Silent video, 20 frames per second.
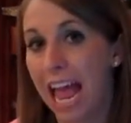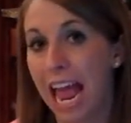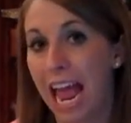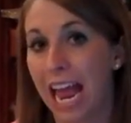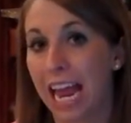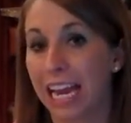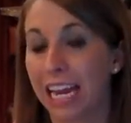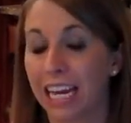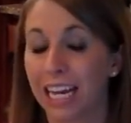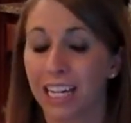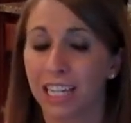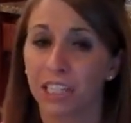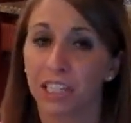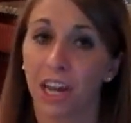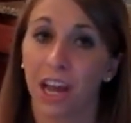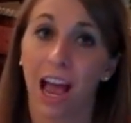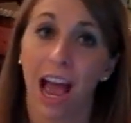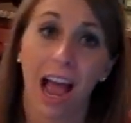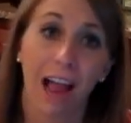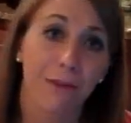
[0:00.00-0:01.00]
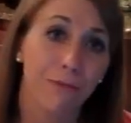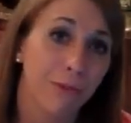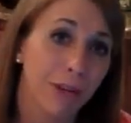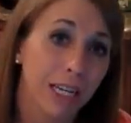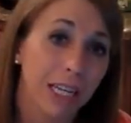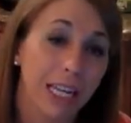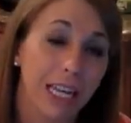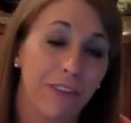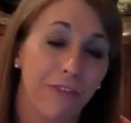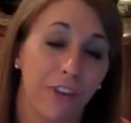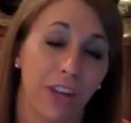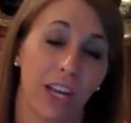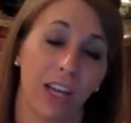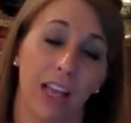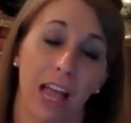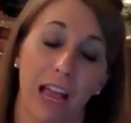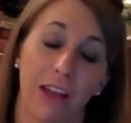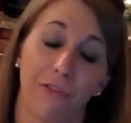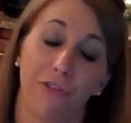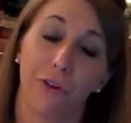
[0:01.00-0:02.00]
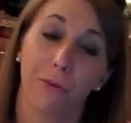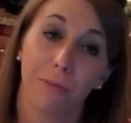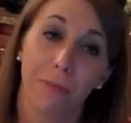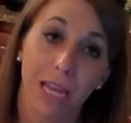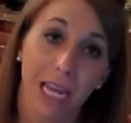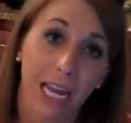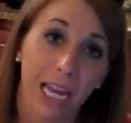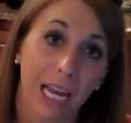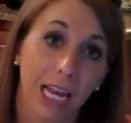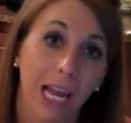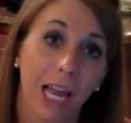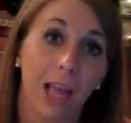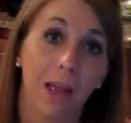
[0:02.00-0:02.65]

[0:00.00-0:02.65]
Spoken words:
And I really feel like for me,